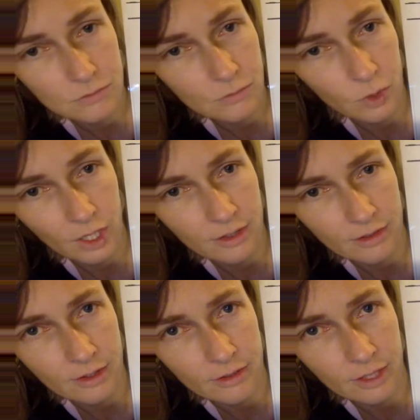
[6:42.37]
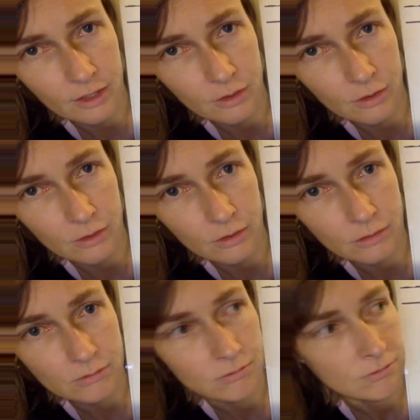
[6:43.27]
What other things can you throw?
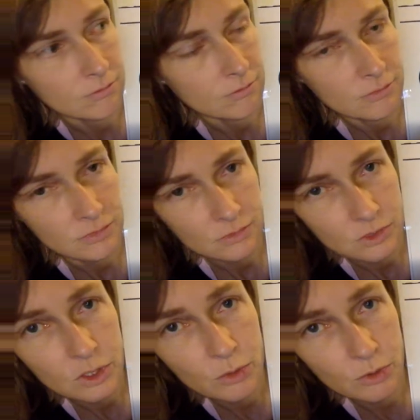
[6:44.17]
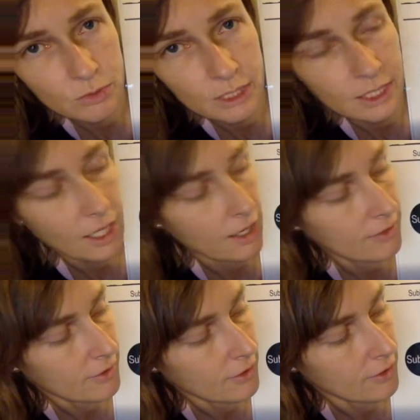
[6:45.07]
You will
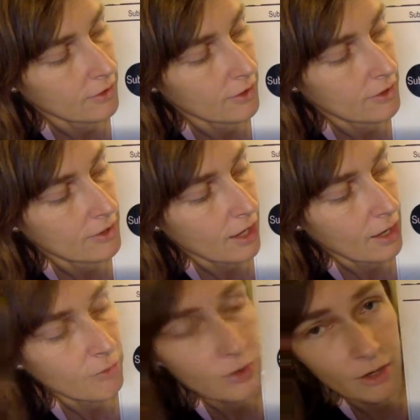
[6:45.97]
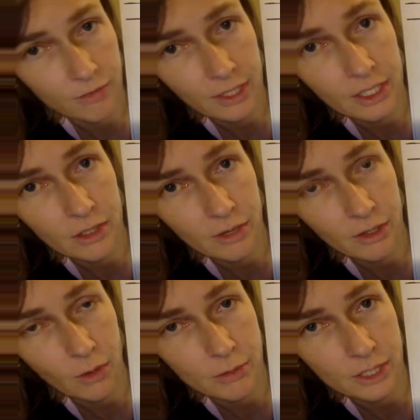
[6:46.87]
realize that at times you have an indirect
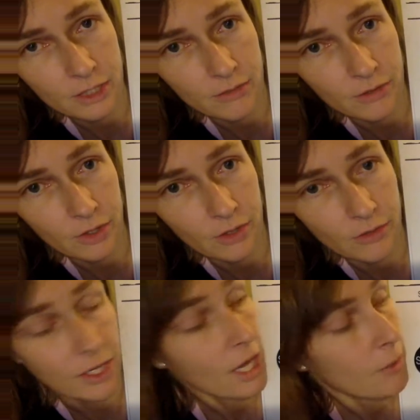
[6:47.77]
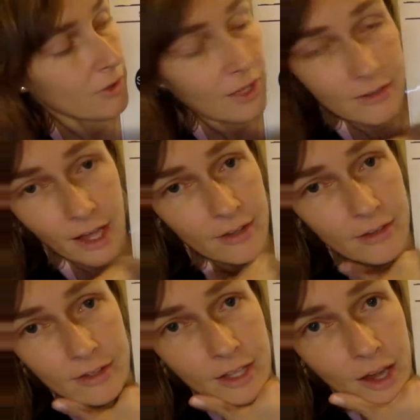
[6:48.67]
object in front of it. But there's other
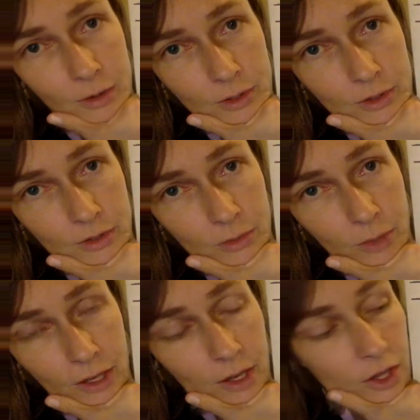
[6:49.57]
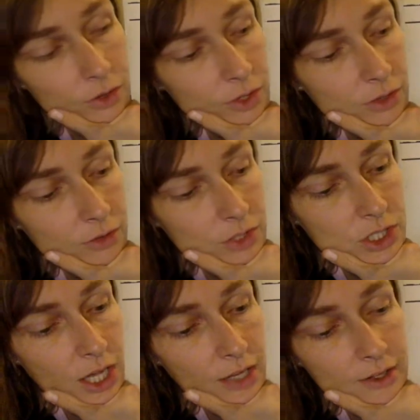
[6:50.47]
scenarios as well. So give the
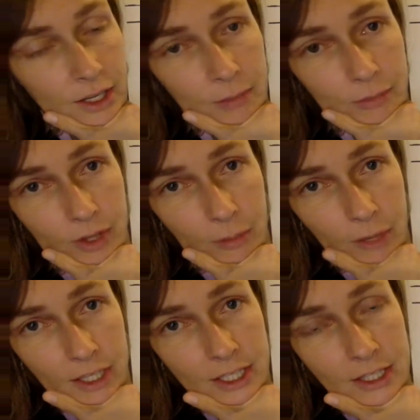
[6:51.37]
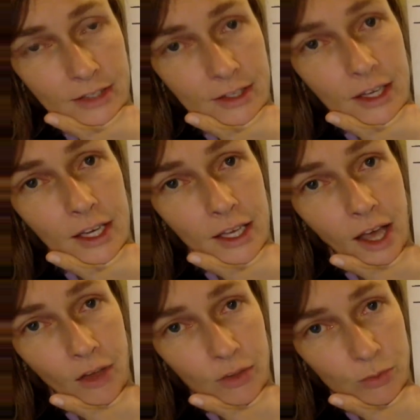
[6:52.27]
child some ideas,
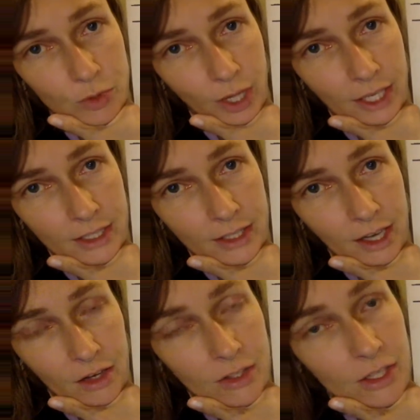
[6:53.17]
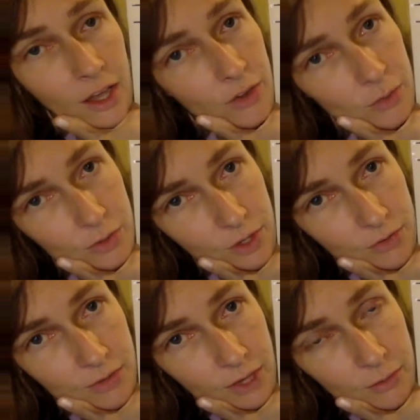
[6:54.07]
allow them to act it out, allow them to have
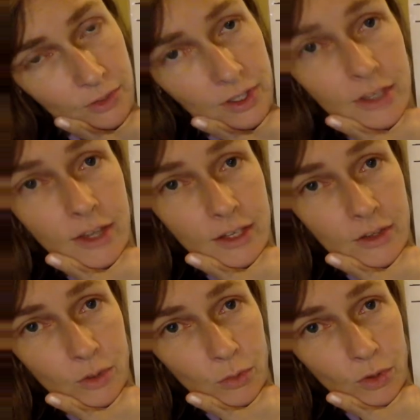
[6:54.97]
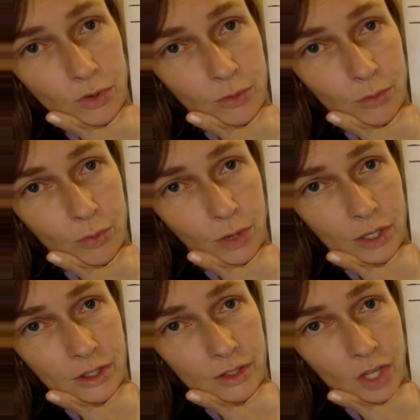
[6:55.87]
fun with it. That is the most
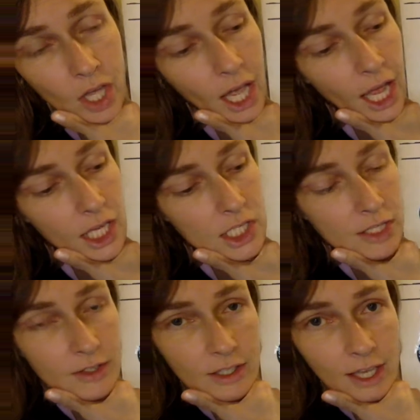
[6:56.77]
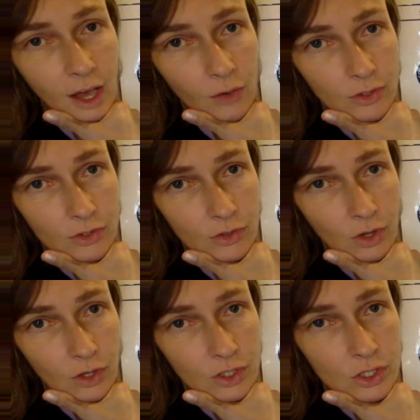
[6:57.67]
important. And just allow this
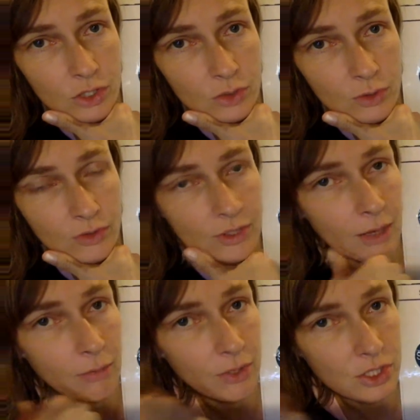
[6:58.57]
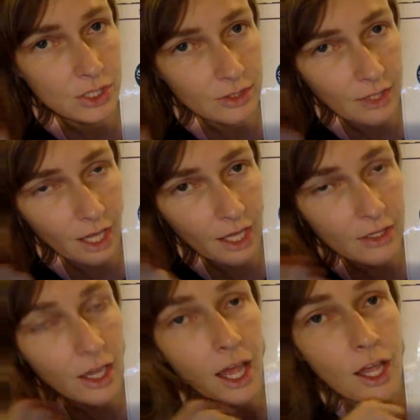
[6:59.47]
knowledge to establish in the head
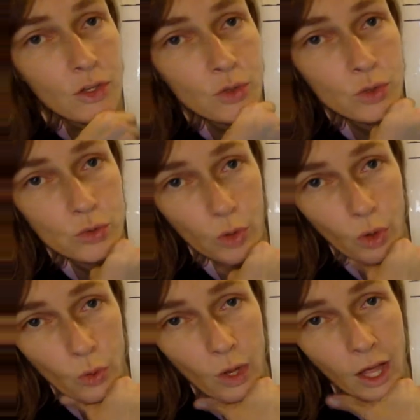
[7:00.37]
and to grow